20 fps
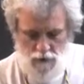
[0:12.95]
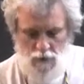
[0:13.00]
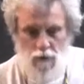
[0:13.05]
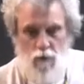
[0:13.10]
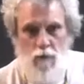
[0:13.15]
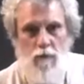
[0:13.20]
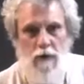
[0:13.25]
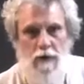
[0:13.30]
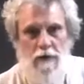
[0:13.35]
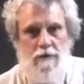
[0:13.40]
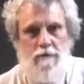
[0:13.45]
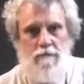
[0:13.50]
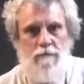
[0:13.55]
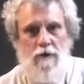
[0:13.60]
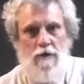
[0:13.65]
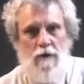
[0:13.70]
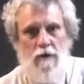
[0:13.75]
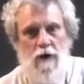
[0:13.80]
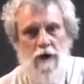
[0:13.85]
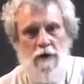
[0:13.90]
The Weight of
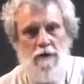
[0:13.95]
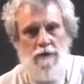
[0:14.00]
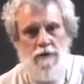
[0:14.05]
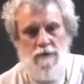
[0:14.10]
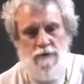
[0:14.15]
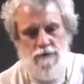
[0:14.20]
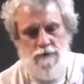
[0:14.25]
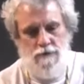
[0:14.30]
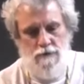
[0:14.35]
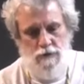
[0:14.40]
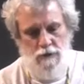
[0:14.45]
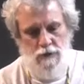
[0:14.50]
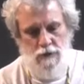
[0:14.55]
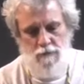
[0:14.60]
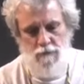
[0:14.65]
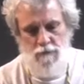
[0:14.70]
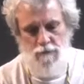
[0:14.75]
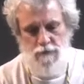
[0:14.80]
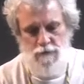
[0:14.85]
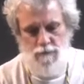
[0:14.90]
the Light. This is the
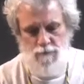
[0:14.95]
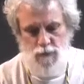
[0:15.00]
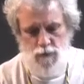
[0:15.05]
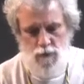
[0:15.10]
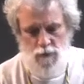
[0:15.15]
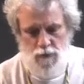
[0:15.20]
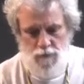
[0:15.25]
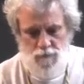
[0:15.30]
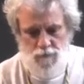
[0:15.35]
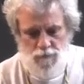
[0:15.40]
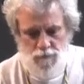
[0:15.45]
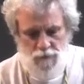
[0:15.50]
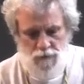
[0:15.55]
name of this book.